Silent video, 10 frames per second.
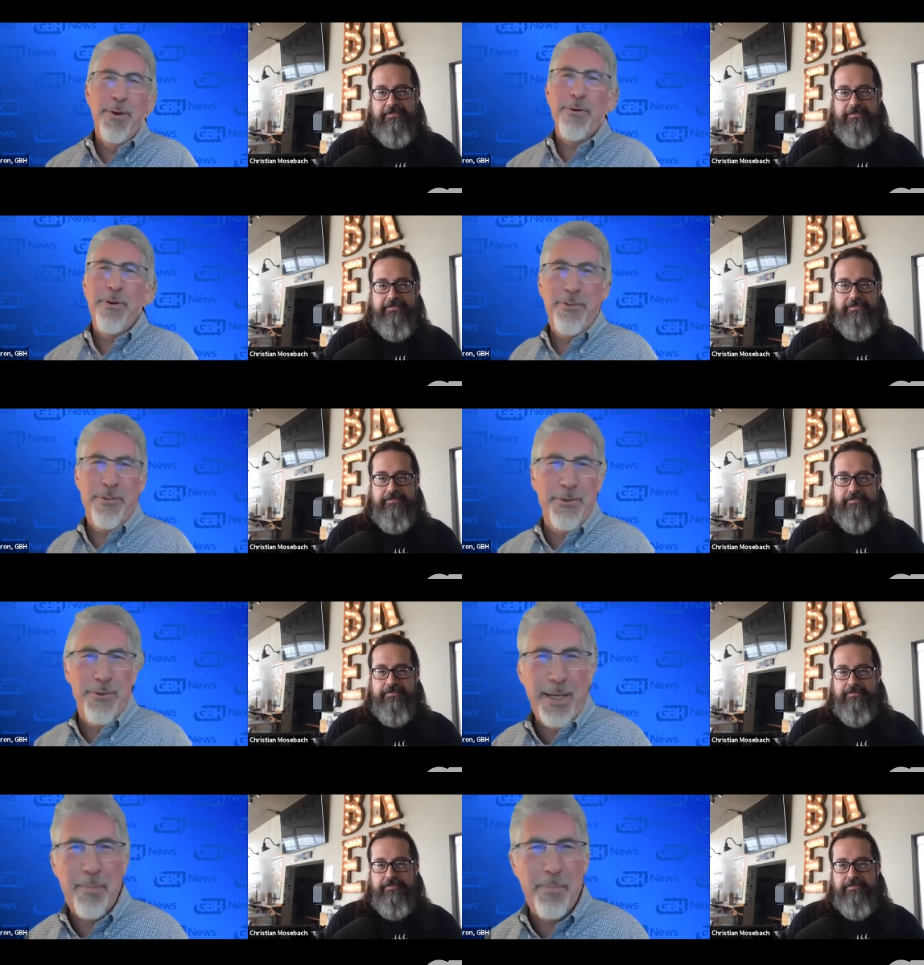Speaker 1: poor Christian,
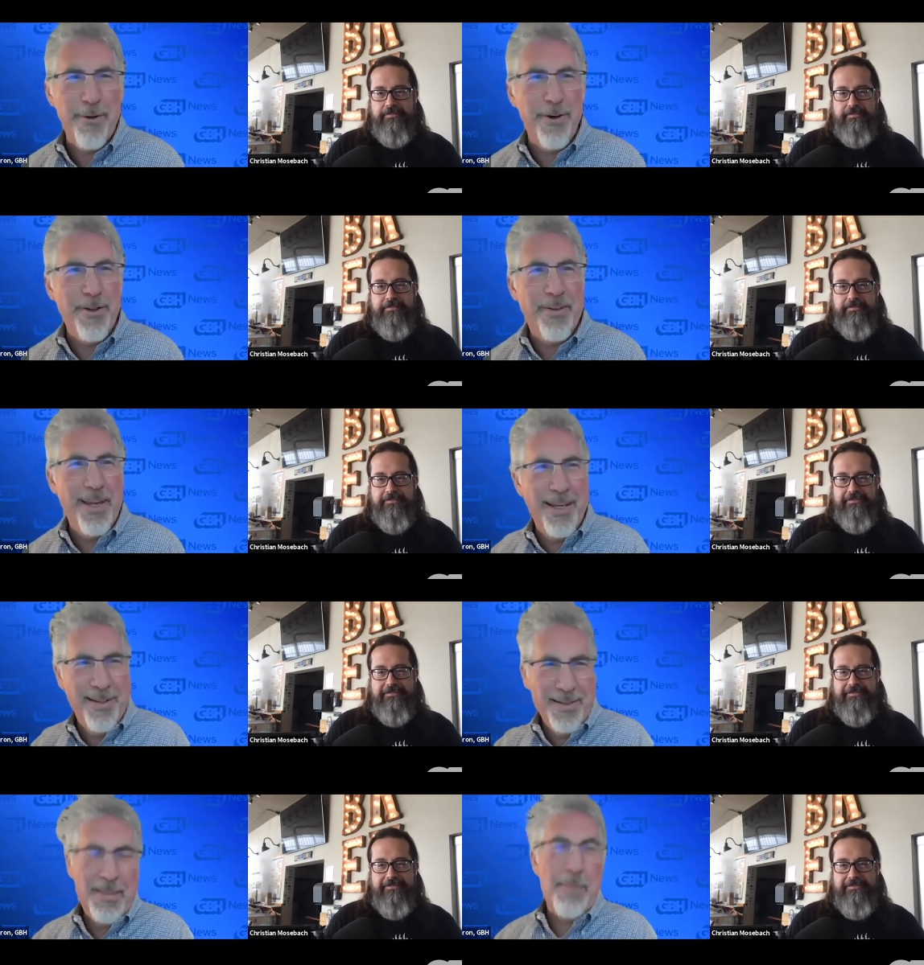drinking beer all
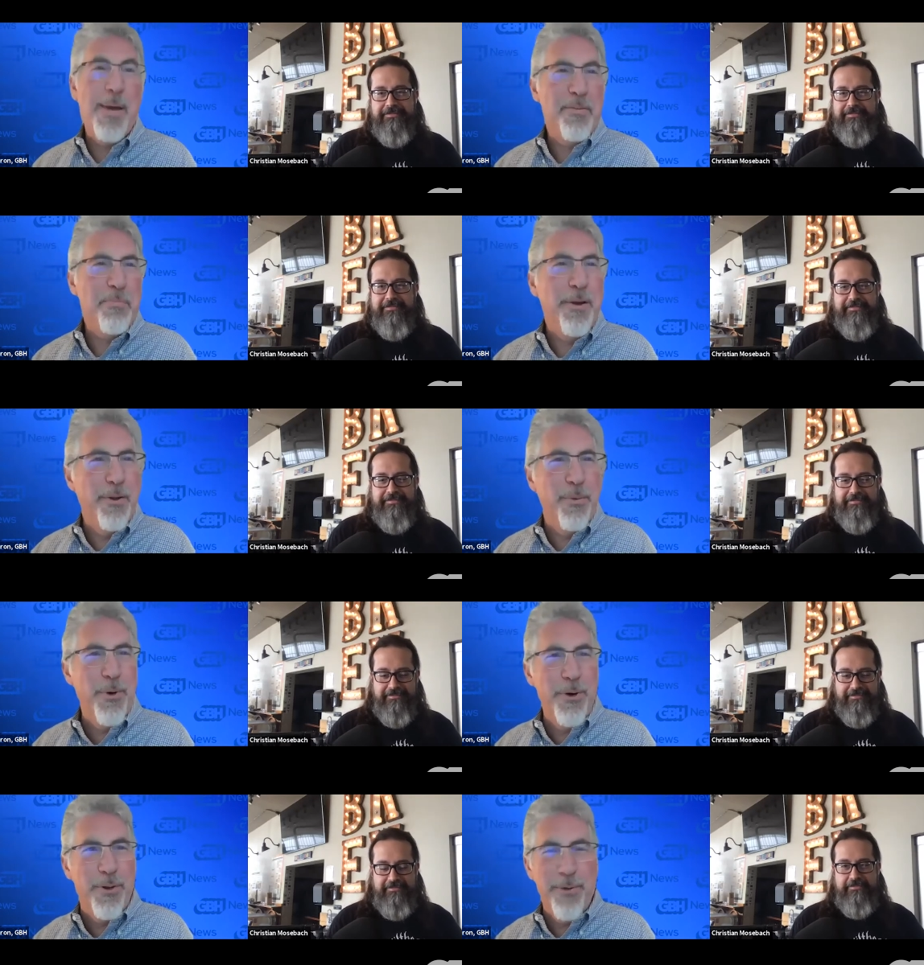day. The best beer in the
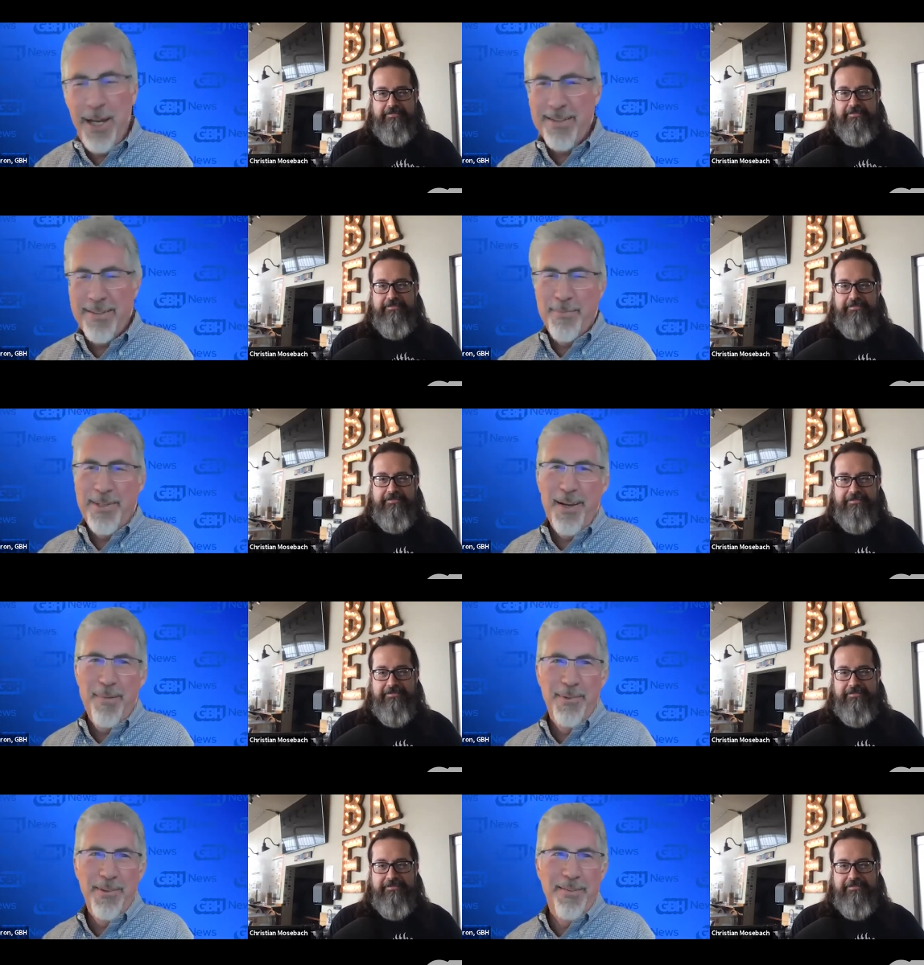world, right?
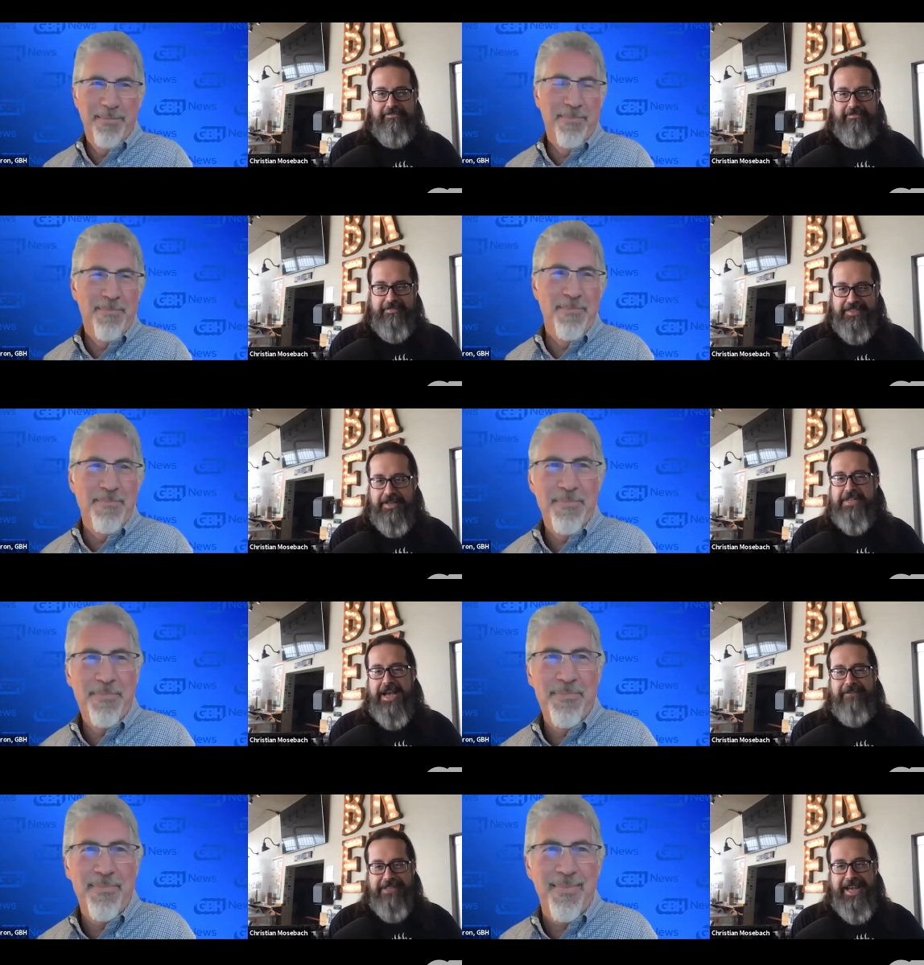Sometimes.
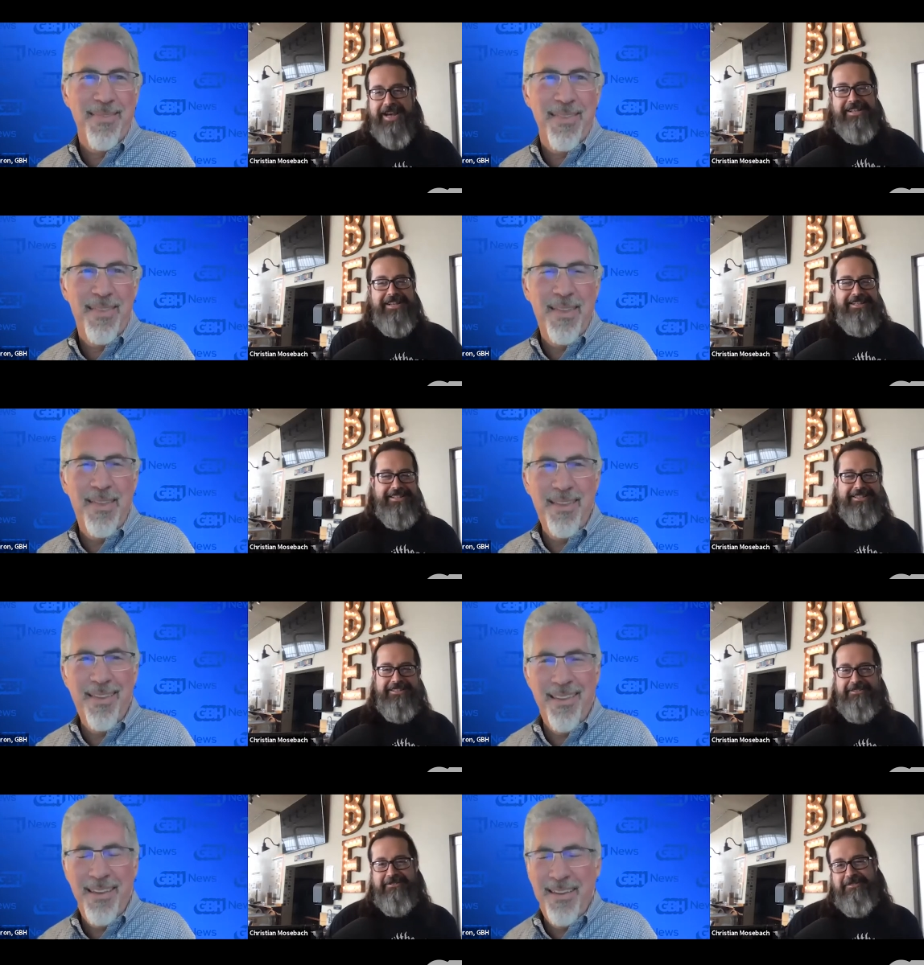
Speaker 2: Sometimes, yeah.
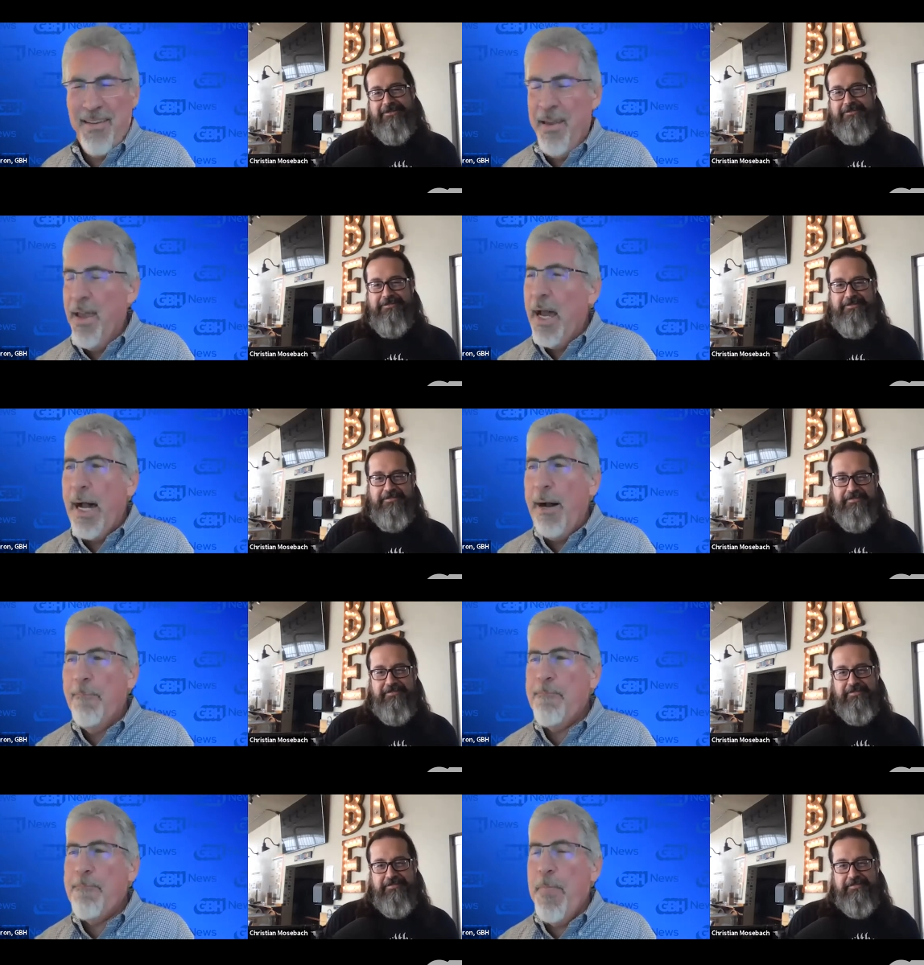
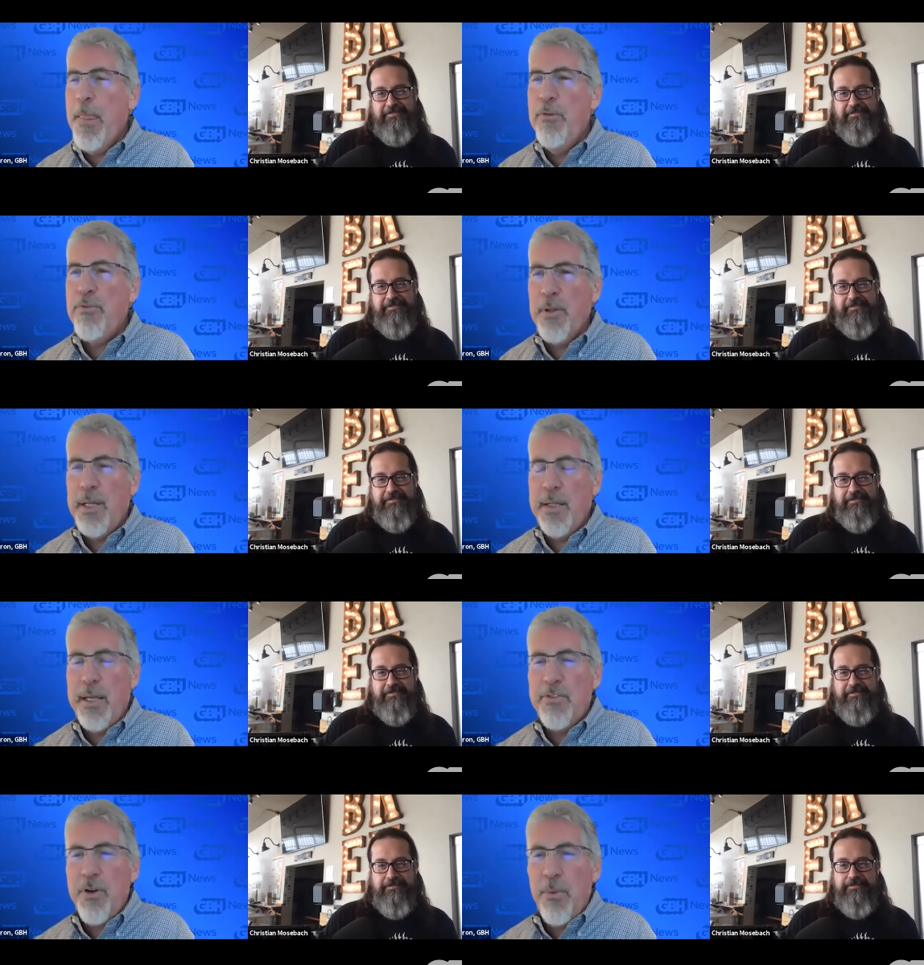
Speaker 1: um, so let,
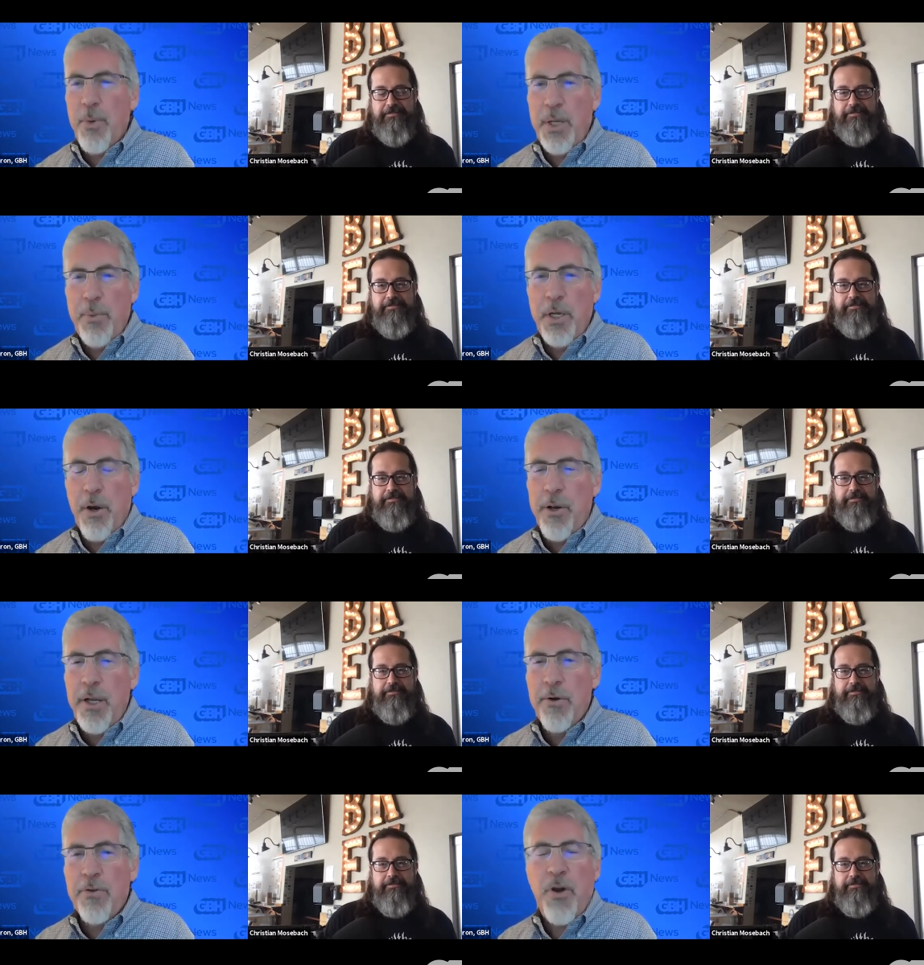let's start. We, we are
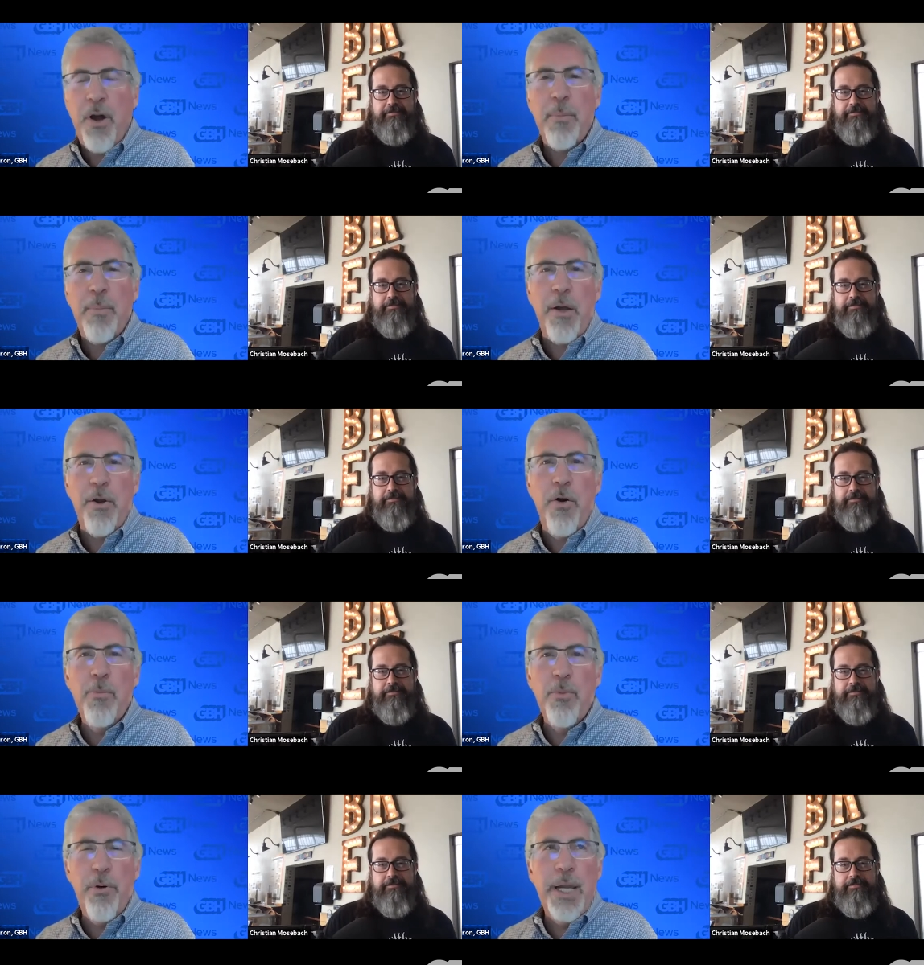here to talk about
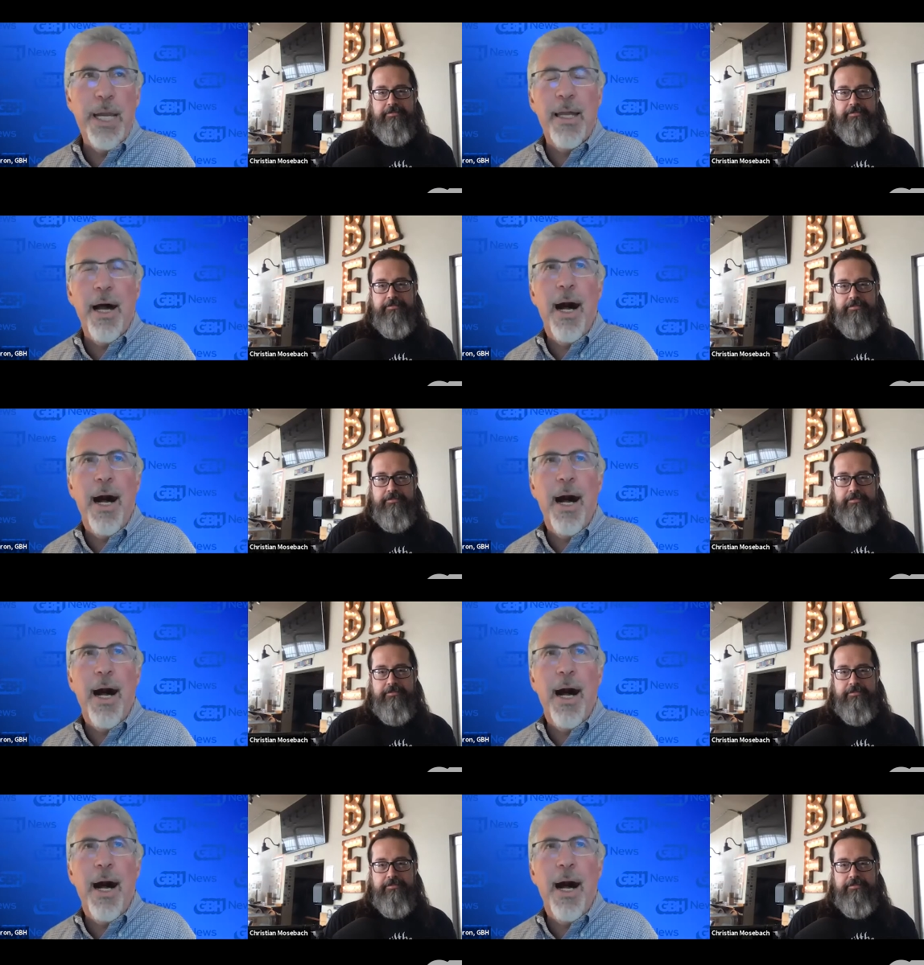home brewing. And